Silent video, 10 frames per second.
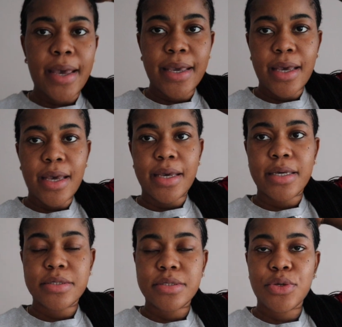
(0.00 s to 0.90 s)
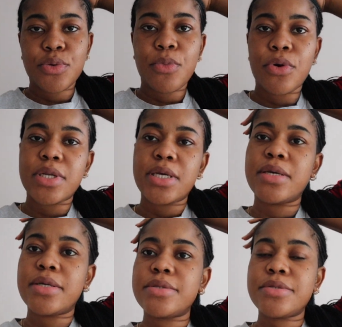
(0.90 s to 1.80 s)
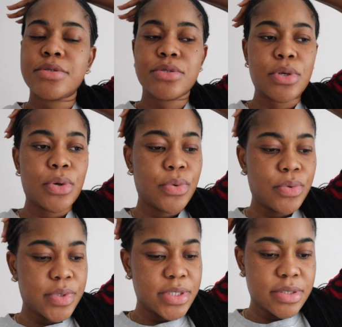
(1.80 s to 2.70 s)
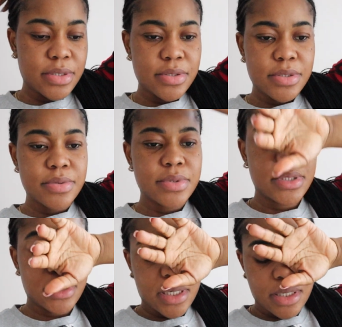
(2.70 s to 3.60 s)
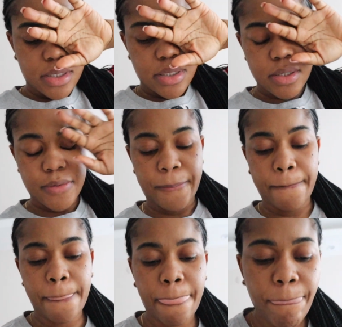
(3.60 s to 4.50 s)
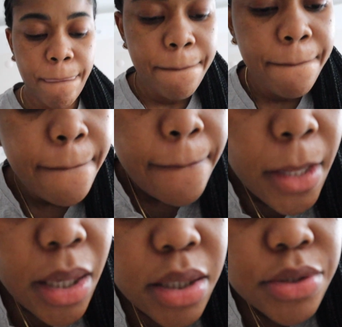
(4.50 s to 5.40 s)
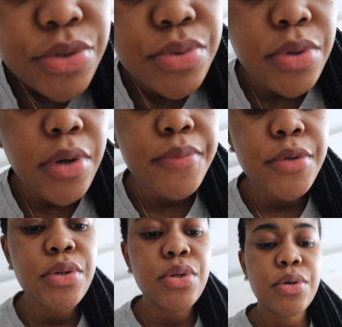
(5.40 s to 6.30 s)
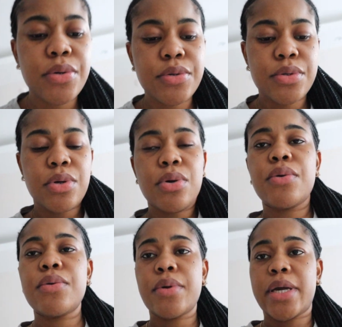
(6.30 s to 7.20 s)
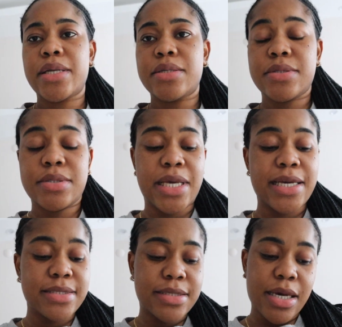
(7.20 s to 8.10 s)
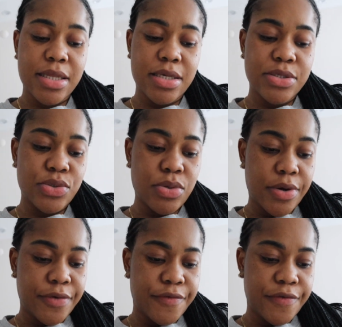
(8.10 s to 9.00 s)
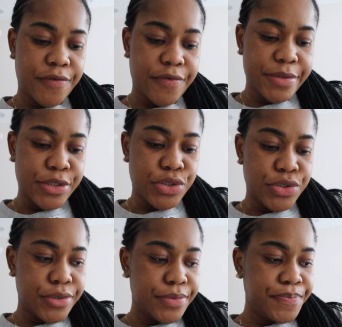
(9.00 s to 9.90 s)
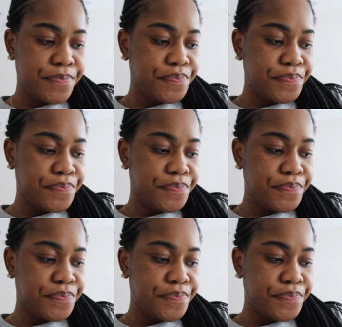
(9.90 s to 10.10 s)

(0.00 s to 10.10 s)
Hi guys, good morning. So it's a new day. I just woke up not long ago and it's exactly 12 noon.